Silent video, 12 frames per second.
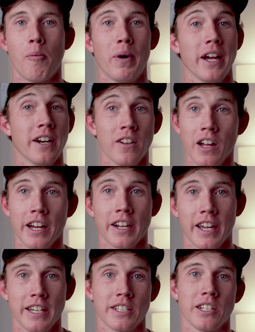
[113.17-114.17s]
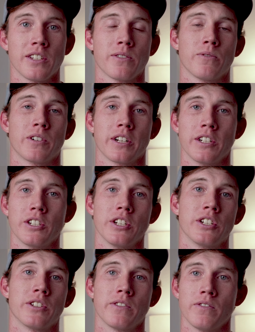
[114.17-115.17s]
But in a lot of cases, we're going to
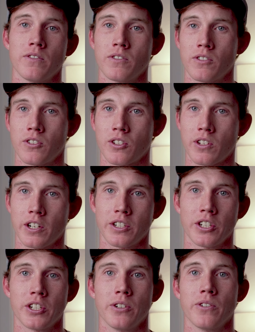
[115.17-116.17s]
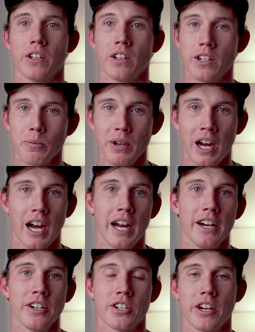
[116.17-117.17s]
just start to shoot with a little bit
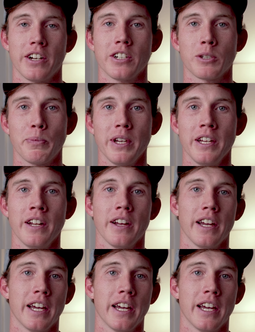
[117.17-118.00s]
higher shutter speed,